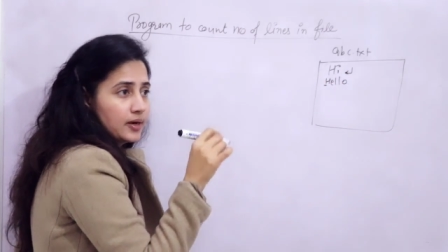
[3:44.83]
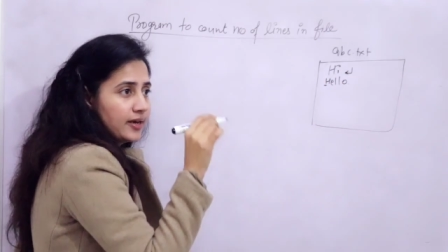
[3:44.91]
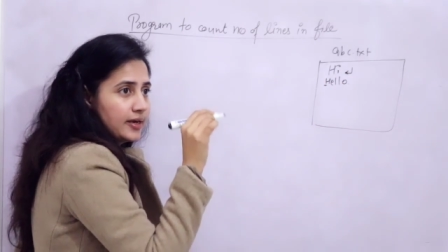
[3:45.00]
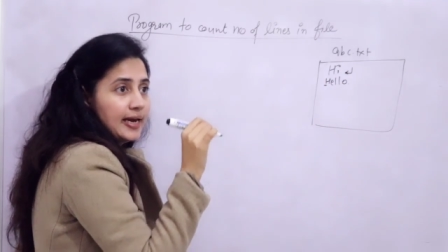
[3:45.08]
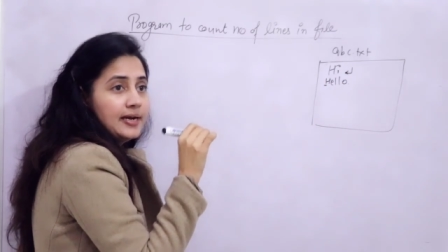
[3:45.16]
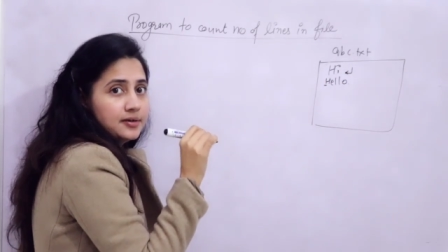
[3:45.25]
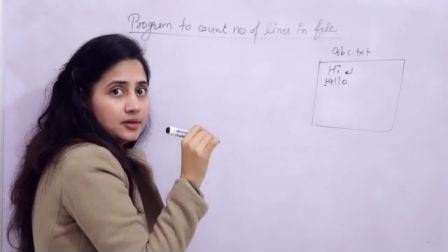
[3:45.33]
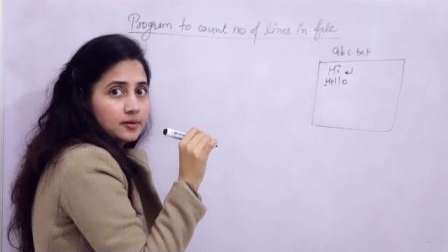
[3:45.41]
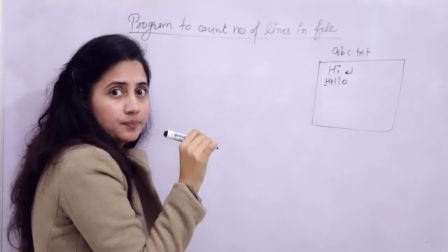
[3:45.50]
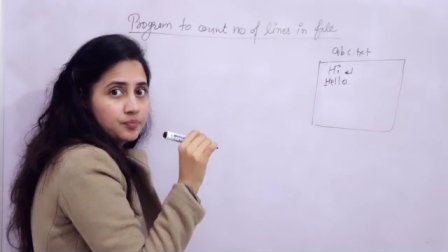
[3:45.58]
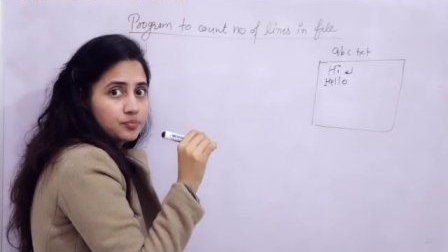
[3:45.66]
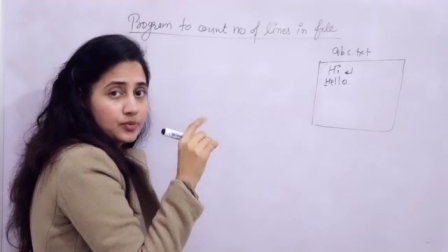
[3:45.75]
like enter,
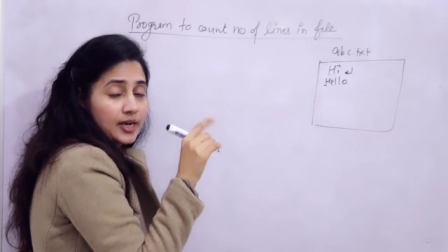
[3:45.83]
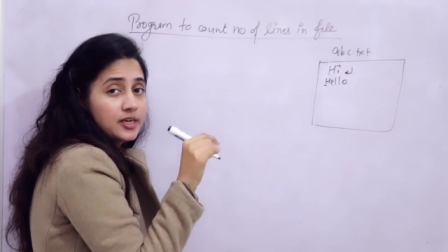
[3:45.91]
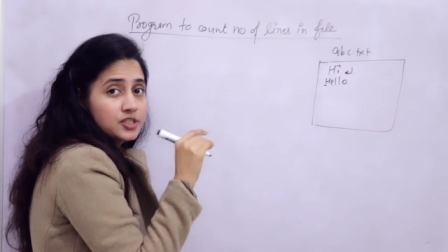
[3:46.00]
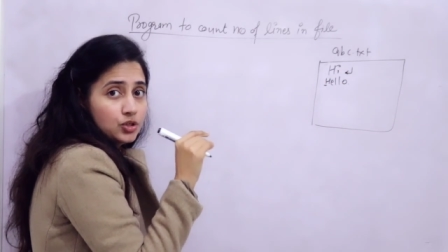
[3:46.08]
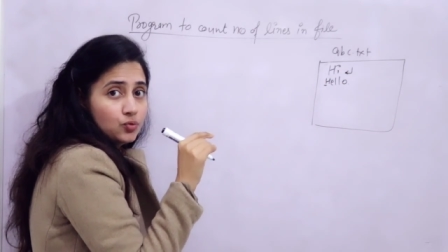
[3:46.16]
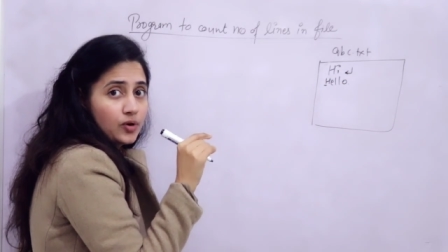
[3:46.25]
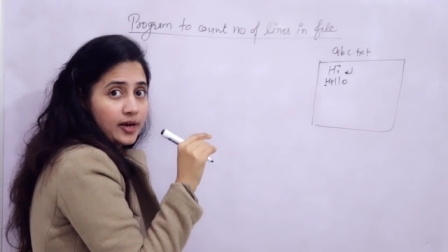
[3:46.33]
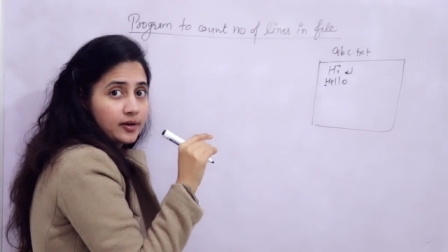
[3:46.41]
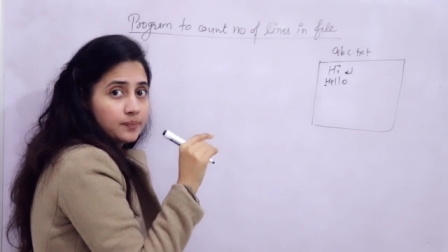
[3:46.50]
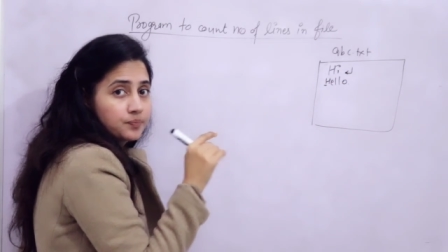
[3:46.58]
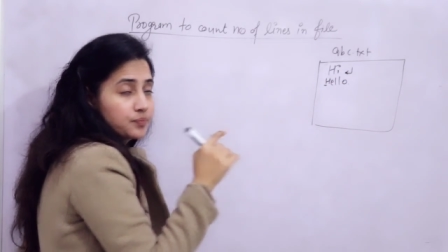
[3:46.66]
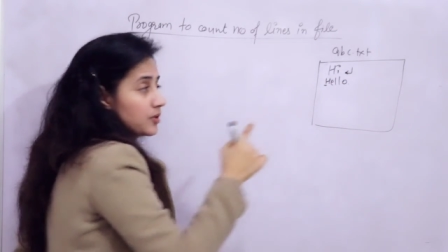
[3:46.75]
that is new line,
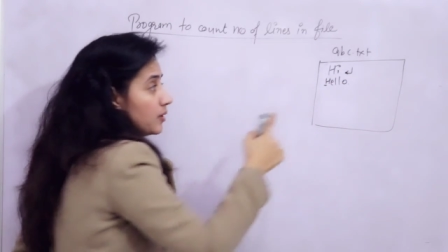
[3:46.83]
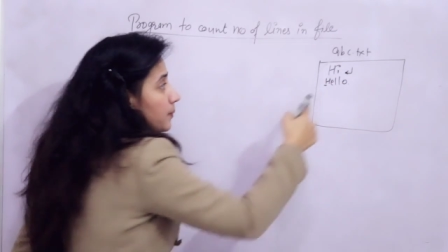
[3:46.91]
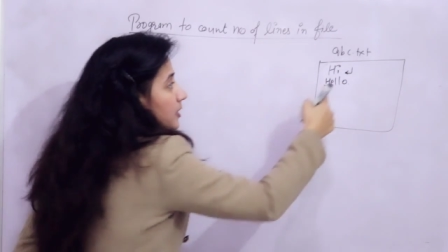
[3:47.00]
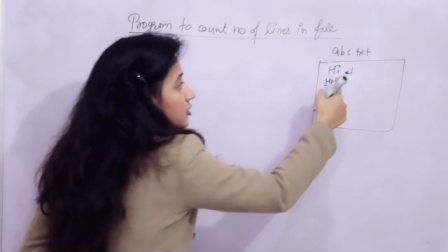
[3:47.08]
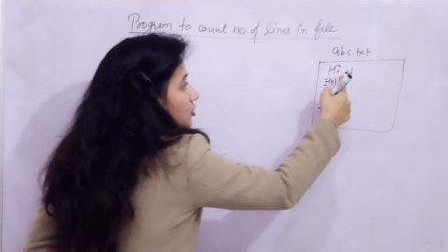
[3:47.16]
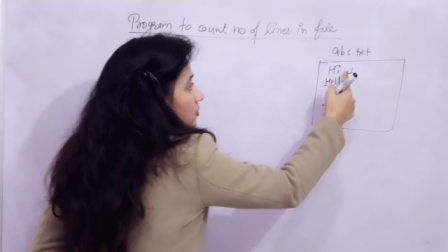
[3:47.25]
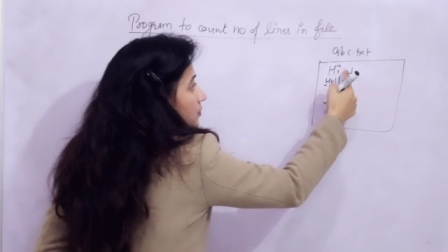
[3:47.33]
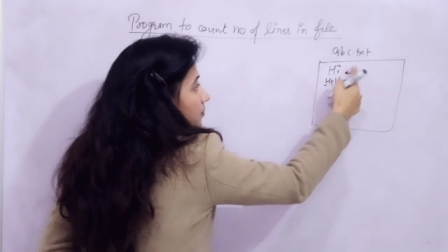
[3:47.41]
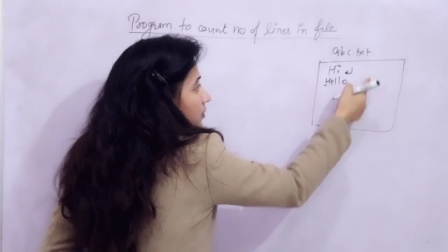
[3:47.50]
means